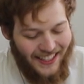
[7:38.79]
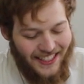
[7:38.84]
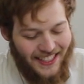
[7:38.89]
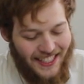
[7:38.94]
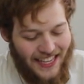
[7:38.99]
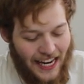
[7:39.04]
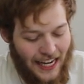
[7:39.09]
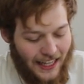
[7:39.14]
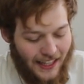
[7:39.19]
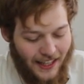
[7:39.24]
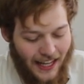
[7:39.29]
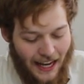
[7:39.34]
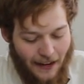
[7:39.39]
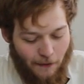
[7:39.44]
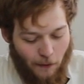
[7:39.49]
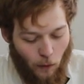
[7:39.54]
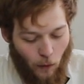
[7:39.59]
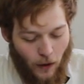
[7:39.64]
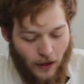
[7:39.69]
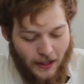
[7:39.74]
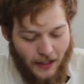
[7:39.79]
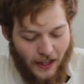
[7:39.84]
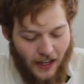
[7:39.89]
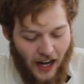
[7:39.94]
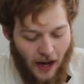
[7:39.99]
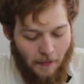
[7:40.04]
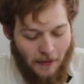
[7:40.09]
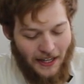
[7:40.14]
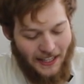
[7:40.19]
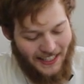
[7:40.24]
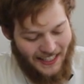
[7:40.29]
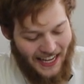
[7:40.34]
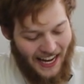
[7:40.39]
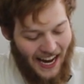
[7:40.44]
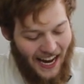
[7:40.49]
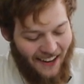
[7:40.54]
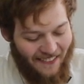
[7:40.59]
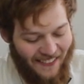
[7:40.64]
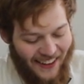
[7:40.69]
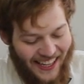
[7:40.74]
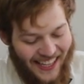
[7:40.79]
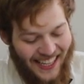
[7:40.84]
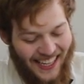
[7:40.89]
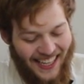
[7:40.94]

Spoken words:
take life one cup at a time.